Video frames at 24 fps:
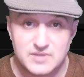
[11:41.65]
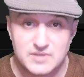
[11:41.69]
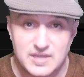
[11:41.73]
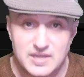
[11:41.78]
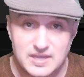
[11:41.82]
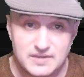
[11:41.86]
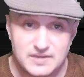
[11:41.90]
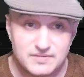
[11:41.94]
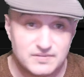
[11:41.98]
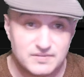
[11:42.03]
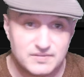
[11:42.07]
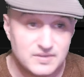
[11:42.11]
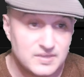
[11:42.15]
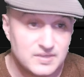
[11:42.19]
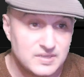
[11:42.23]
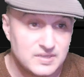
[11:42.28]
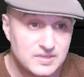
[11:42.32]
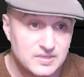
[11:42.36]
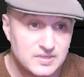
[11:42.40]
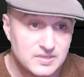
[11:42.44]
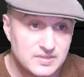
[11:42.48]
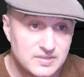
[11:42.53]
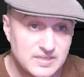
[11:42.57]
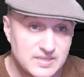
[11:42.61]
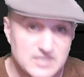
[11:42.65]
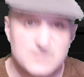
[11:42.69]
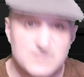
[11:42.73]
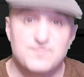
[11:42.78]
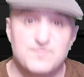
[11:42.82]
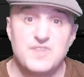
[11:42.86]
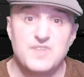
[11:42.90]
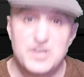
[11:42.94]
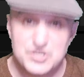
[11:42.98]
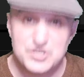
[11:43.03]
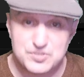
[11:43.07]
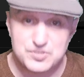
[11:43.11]
and gets
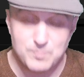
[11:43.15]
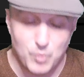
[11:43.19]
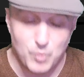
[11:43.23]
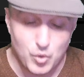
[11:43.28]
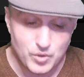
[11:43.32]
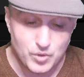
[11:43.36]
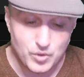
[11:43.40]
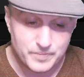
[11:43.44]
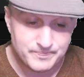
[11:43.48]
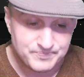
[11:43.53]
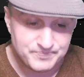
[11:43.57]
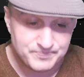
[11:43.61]
finished more.